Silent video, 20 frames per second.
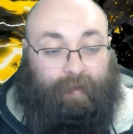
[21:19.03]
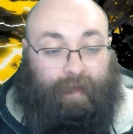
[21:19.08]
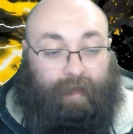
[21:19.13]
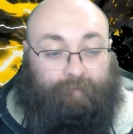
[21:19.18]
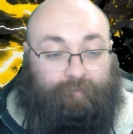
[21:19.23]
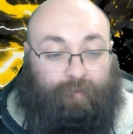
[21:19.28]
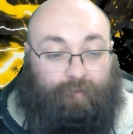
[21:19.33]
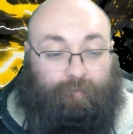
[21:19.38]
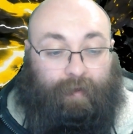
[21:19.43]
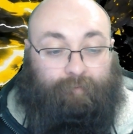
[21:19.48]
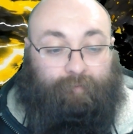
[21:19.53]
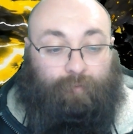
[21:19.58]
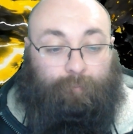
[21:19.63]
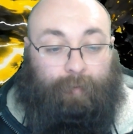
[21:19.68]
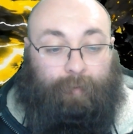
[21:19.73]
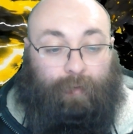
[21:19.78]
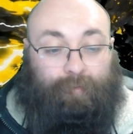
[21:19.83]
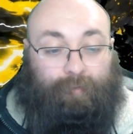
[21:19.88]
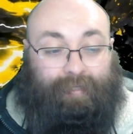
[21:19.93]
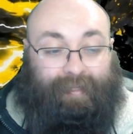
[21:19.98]
After your rival
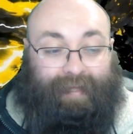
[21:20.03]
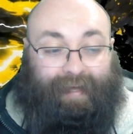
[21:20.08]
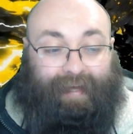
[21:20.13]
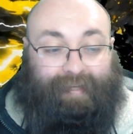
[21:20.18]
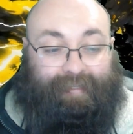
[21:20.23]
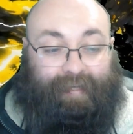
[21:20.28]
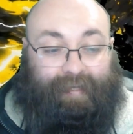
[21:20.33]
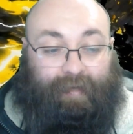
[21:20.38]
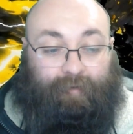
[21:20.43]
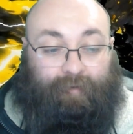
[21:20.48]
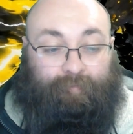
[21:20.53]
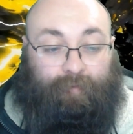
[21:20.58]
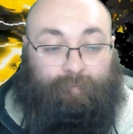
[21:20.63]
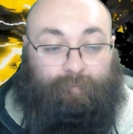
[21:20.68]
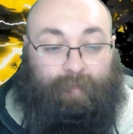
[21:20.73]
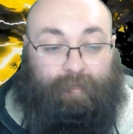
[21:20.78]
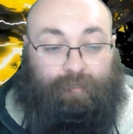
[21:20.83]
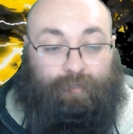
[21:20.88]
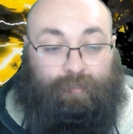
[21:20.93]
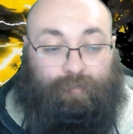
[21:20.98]
builds an asset or
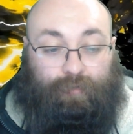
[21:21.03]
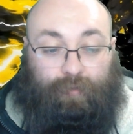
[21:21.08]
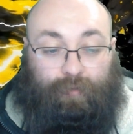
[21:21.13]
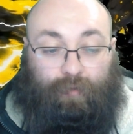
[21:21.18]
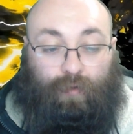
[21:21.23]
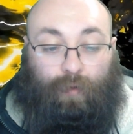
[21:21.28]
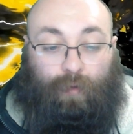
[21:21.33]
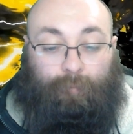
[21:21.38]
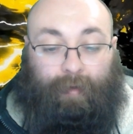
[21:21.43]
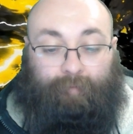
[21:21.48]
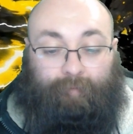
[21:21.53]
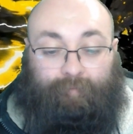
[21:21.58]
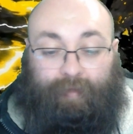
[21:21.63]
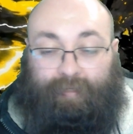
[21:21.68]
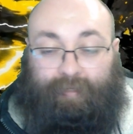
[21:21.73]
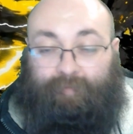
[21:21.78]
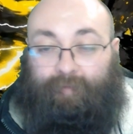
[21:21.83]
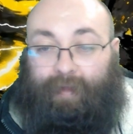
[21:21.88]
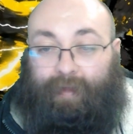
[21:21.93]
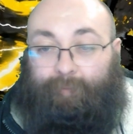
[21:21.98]
foundation during the combat
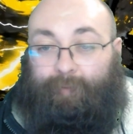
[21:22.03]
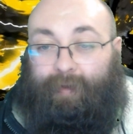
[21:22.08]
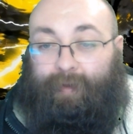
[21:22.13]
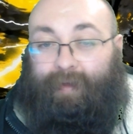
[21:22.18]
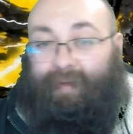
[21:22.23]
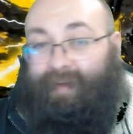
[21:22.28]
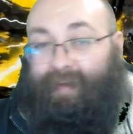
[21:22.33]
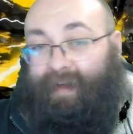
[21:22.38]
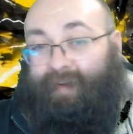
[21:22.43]
phase, flip it.